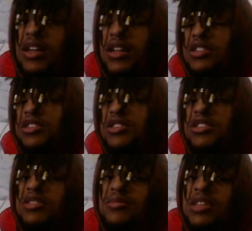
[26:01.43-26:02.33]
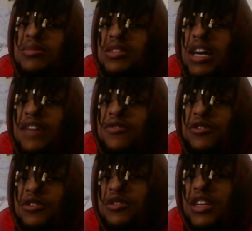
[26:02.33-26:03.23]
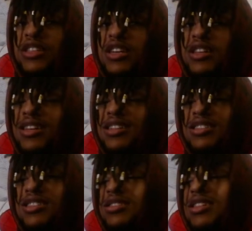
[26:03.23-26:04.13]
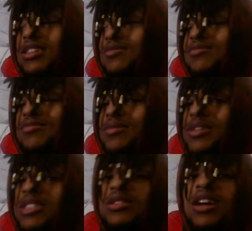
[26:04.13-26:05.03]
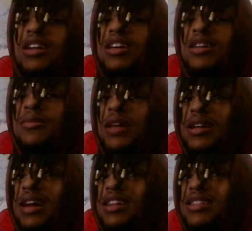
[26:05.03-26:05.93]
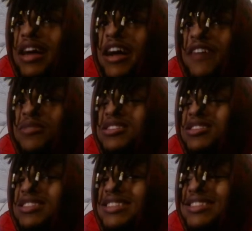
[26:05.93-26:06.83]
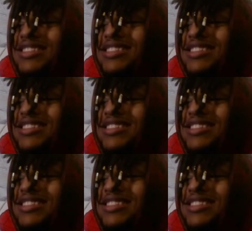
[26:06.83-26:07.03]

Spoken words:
That shit doesn't make me laugh for real like that. Like, it's just like, it makes me kind of, I laugh, but it's just like,